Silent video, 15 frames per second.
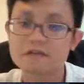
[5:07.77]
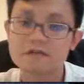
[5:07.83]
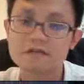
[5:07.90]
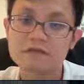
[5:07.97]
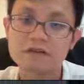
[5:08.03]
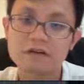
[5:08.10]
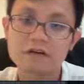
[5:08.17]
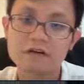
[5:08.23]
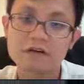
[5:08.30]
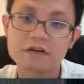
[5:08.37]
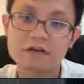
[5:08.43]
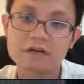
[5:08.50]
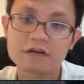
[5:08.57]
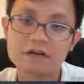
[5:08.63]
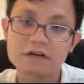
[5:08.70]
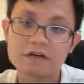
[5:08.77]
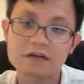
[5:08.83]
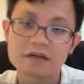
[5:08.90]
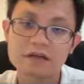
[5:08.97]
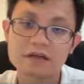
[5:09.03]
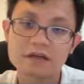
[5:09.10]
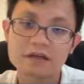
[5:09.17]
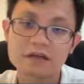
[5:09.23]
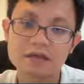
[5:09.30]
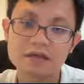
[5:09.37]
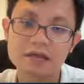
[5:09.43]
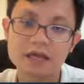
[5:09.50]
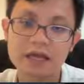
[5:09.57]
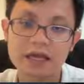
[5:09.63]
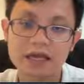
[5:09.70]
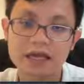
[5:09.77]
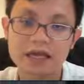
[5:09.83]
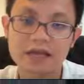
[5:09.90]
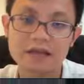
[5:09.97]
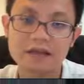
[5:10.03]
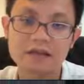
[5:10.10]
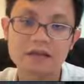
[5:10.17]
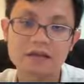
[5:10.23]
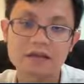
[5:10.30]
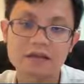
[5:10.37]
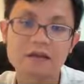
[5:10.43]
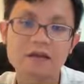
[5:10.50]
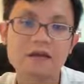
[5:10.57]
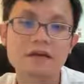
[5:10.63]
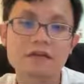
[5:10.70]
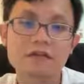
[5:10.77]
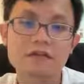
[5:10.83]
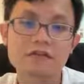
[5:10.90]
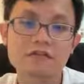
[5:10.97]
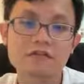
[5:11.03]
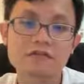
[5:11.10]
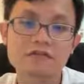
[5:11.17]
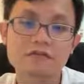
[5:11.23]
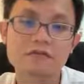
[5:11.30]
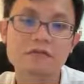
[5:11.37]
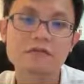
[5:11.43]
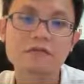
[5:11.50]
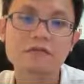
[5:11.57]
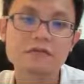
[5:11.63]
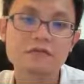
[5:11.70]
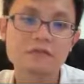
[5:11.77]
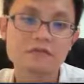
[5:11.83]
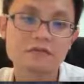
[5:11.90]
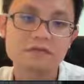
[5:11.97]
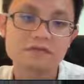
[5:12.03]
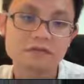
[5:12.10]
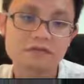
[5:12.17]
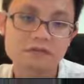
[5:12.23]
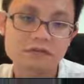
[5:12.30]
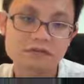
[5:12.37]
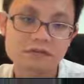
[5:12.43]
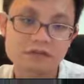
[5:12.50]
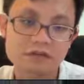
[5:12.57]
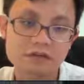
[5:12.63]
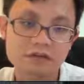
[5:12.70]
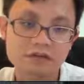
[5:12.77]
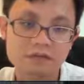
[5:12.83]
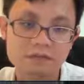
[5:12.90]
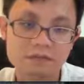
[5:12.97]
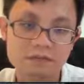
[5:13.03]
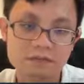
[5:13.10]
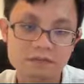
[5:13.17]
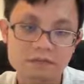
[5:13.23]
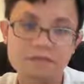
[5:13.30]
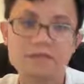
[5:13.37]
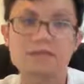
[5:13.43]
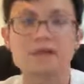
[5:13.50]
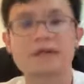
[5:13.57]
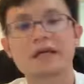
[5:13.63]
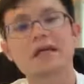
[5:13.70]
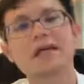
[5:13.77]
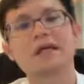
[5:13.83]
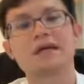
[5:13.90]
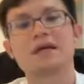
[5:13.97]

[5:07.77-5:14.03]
for the can to stop. Okay.